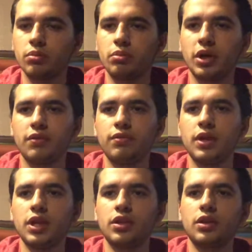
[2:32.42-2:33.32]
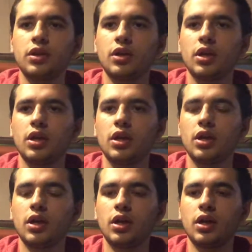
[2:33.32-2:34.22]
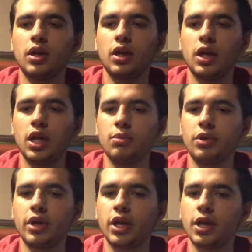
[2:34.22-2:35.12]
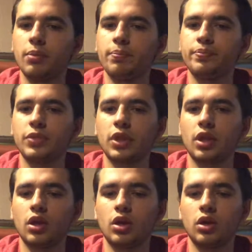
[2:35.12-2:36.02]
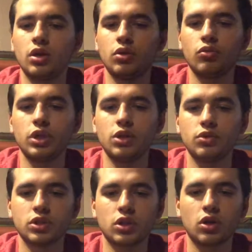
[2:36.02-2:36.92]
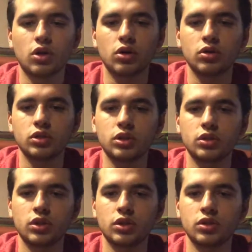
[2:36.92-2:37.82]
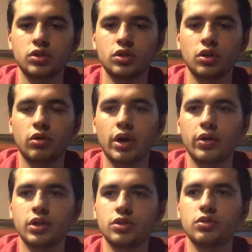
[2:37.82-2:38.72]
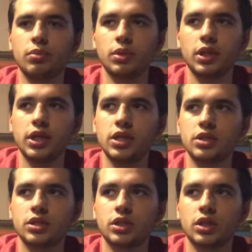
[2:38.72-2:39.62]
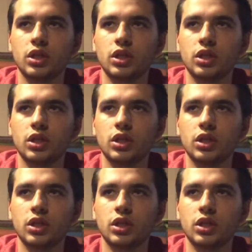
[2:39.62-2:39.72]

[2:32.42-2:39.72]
By faith Abraham, when he was called to go out into a place,